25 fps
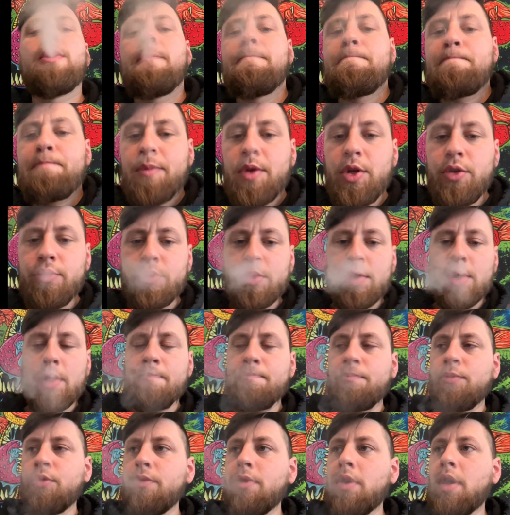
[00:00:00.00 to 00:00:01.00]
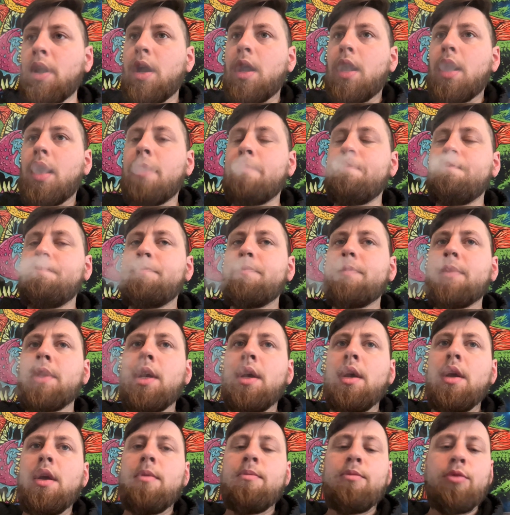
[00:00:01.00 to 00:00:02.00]
Using some
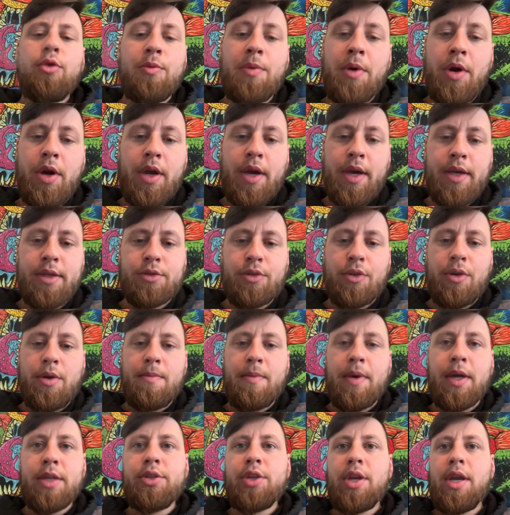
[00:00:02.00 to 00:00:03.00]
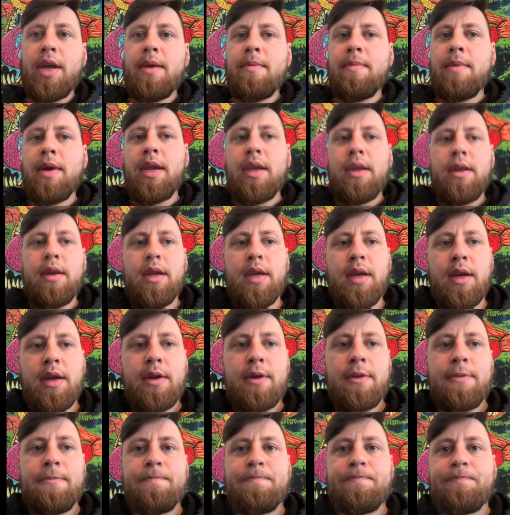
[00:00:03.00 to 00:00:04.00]
blueberry ice cream by JMA in
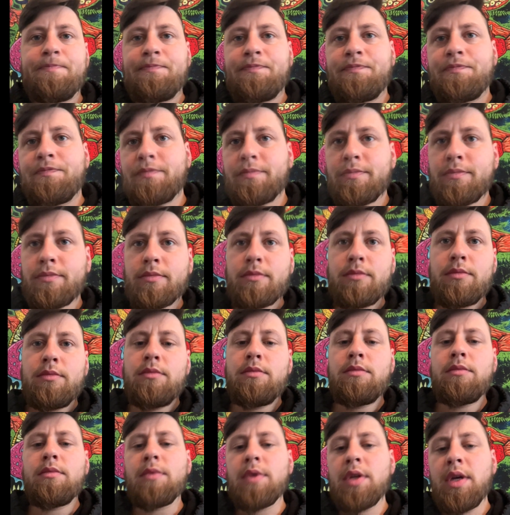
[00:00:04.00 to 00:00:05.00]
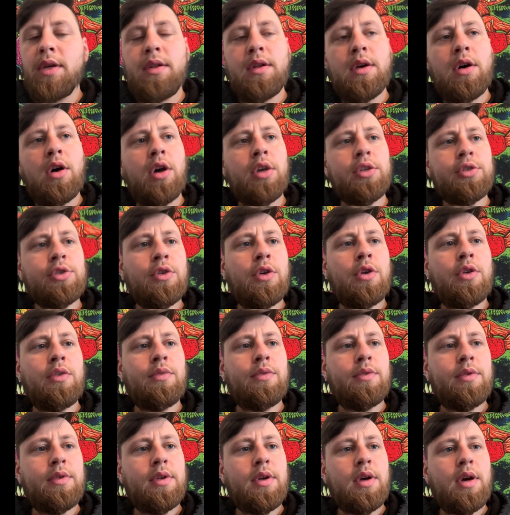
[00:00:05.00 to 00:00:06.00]
here. Also,
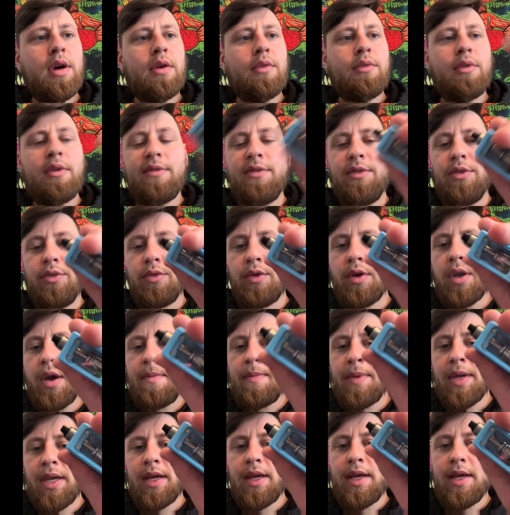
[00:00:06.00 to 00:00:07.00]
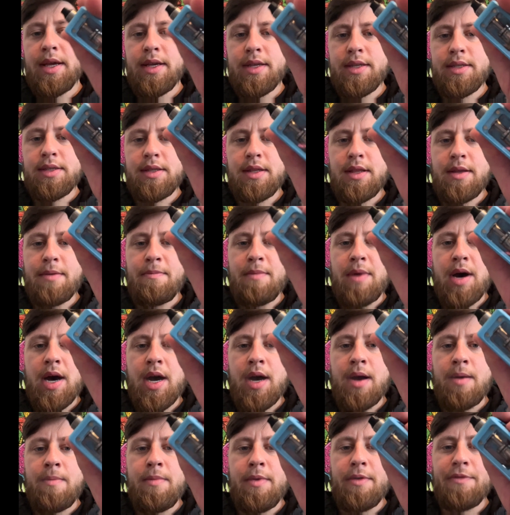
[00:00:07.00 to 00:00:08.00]
a review coming is the
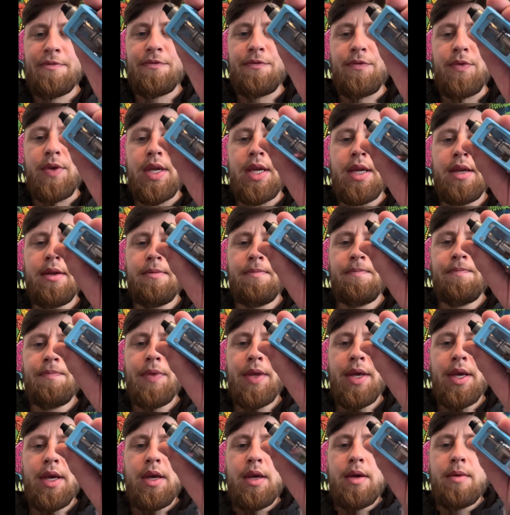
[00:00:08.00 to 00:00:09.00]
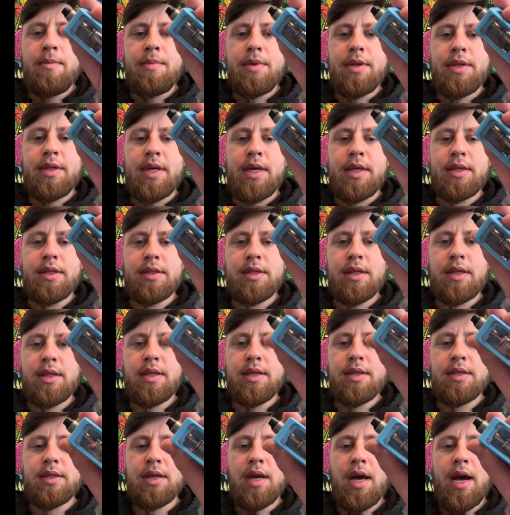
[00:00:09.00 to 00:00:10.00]
Mob V. Been testing
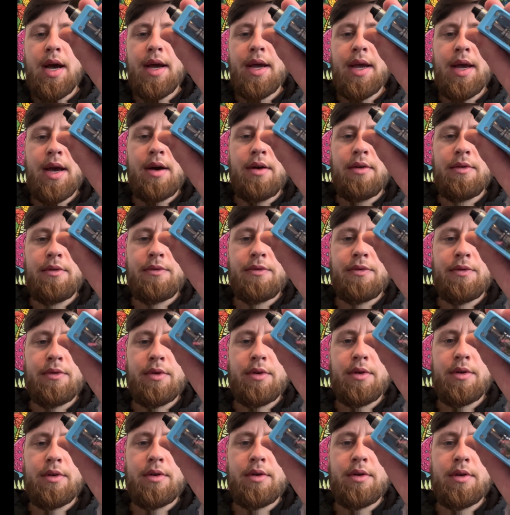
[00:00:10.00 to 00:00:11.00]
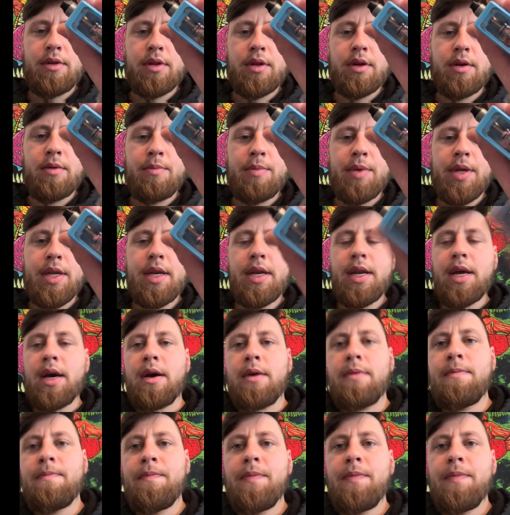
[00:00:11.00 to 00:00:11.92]
this guy out for a little bit now.